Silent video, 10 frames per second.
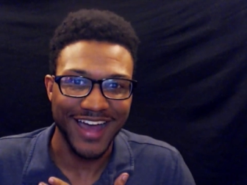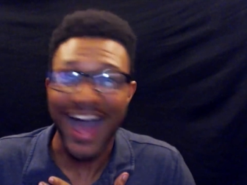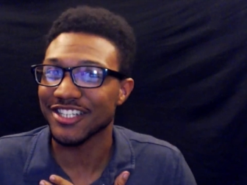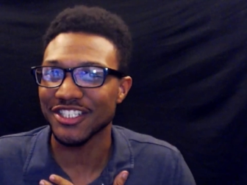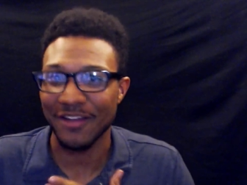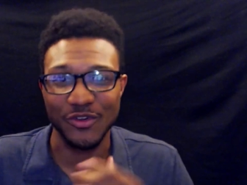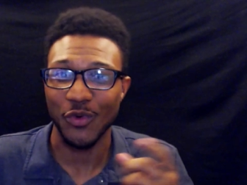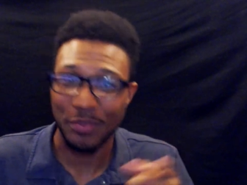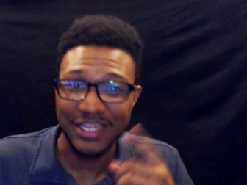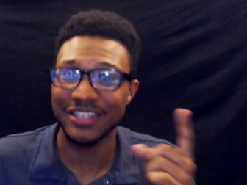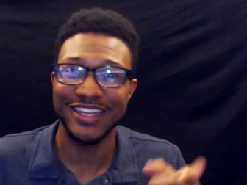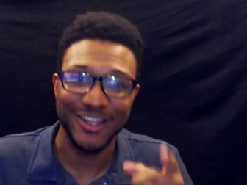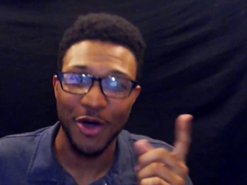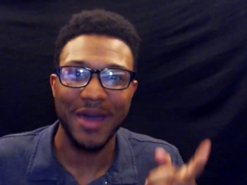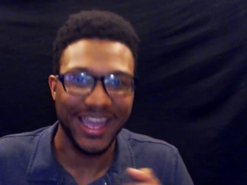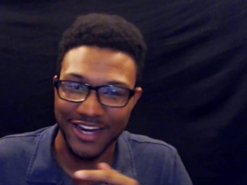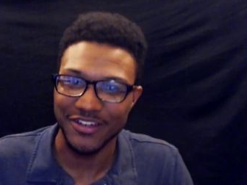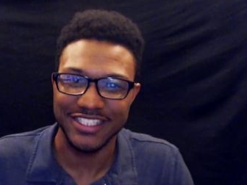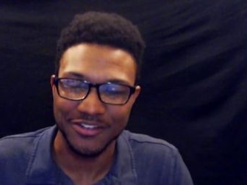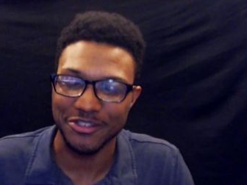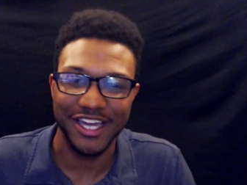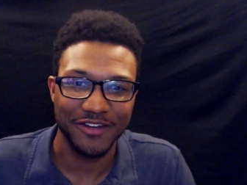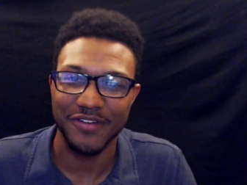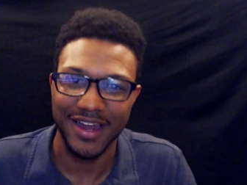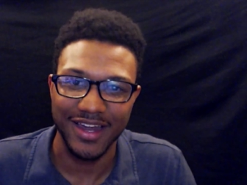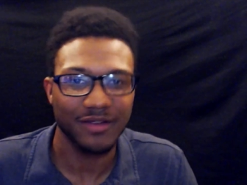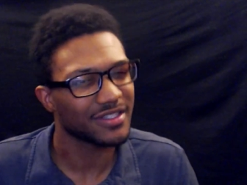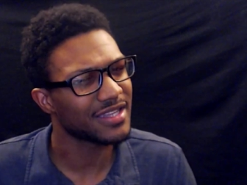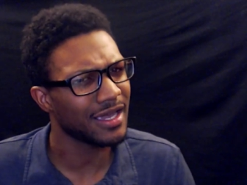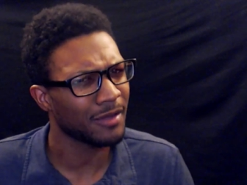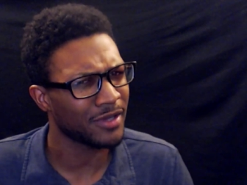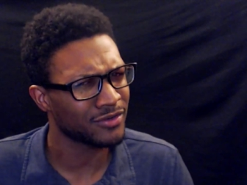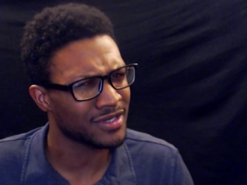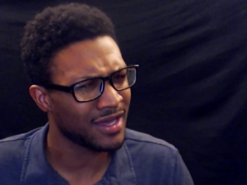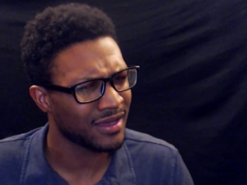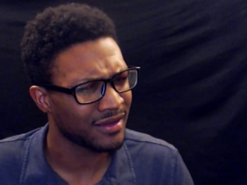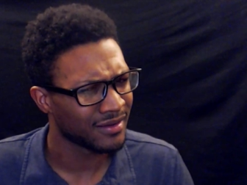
I just have to repeatedly go back every single day to find out, did they upload today?